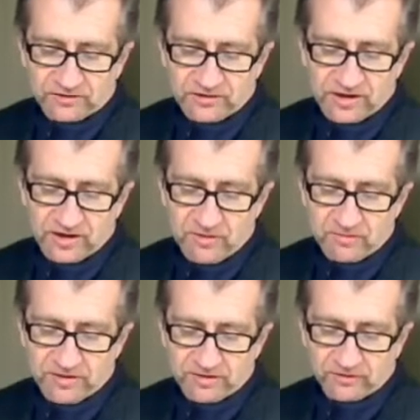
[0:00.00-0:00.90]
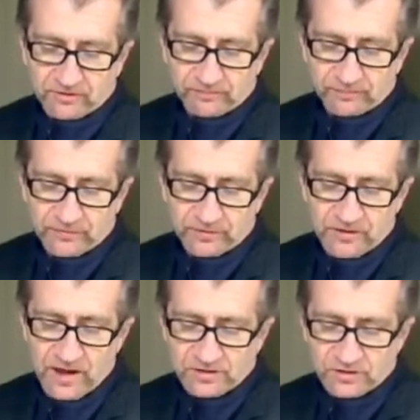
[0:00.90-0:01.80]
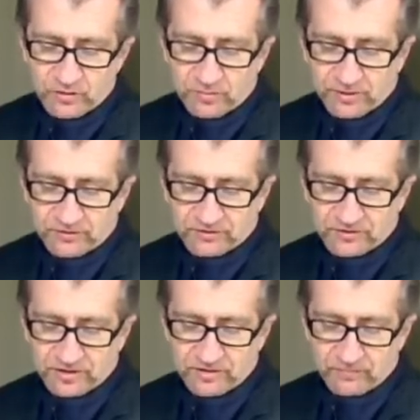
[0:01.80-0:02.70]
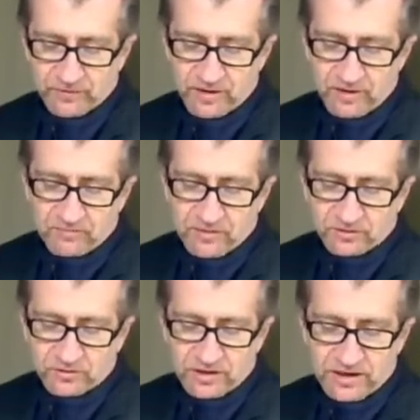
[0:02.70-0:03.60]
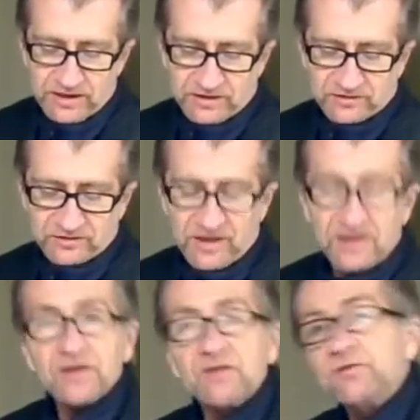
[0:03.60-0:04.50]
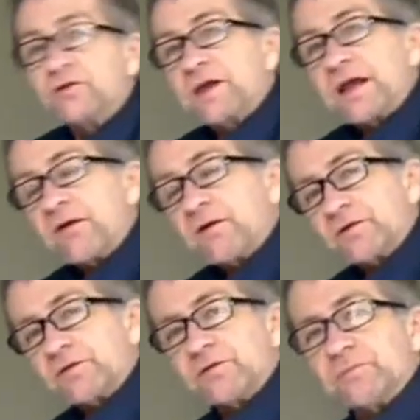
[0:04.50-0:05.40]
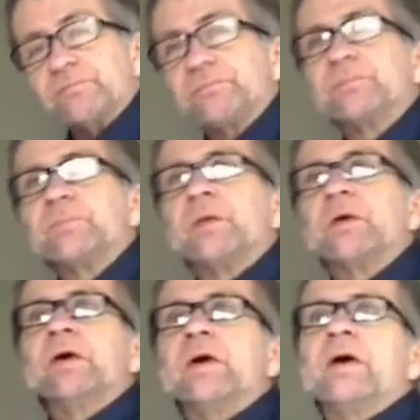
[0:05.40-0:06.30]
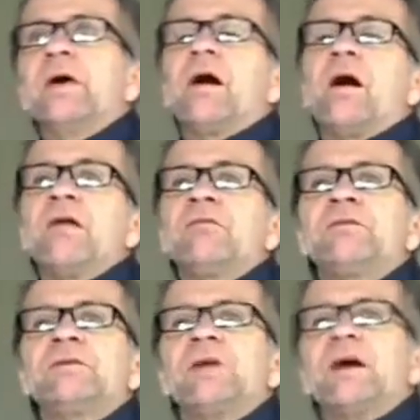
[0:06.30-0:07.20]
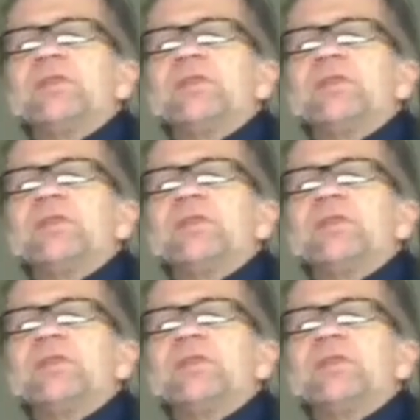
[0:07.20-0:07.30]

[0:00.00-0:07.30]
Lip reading: say, "Come up hither," not to you personally, but to the insight of your character. Often, I